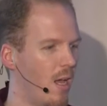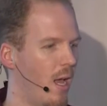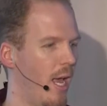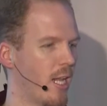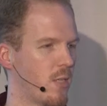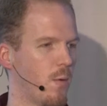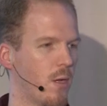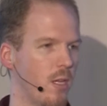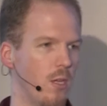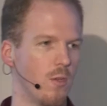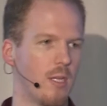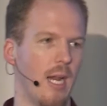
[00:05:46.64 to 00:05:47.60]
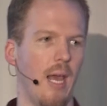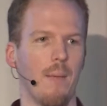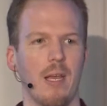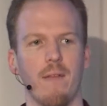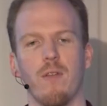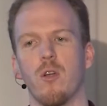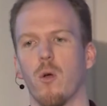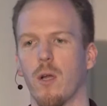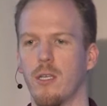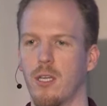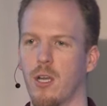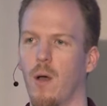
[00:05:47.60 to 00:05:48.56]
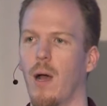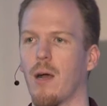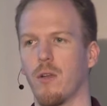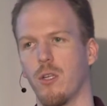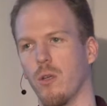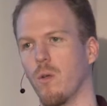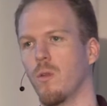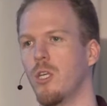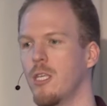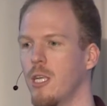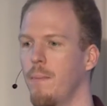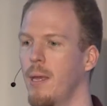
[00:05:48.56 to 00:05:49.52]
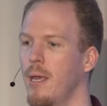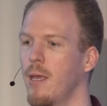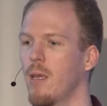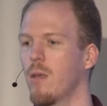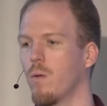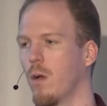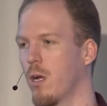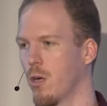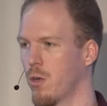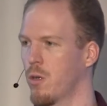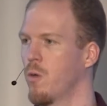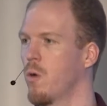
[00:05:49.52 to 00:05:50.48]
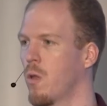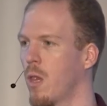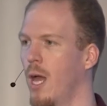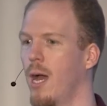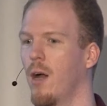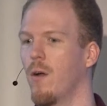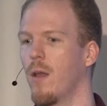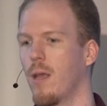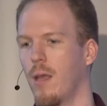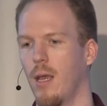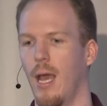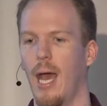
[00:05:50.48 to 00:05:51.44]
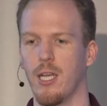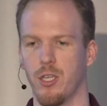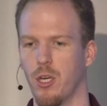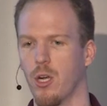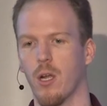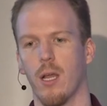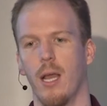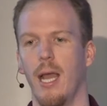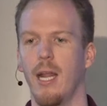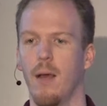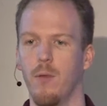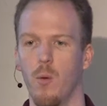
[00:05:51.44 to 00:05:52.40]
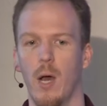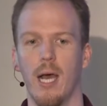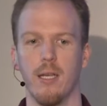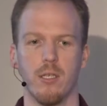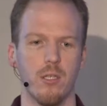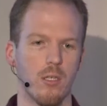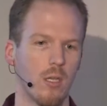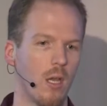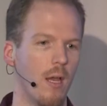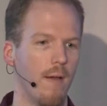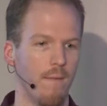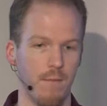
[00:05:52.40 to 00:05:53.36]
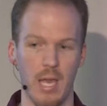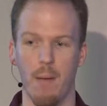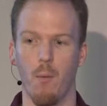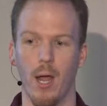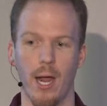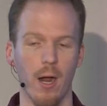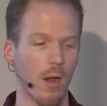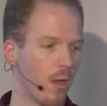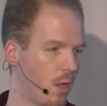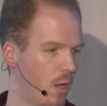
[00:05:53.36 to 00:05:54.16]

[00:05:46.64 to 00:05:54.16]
Ansible can use dynamic inventories to go out to G C P uh, or Google Cloud, Azure, A W S, VMware,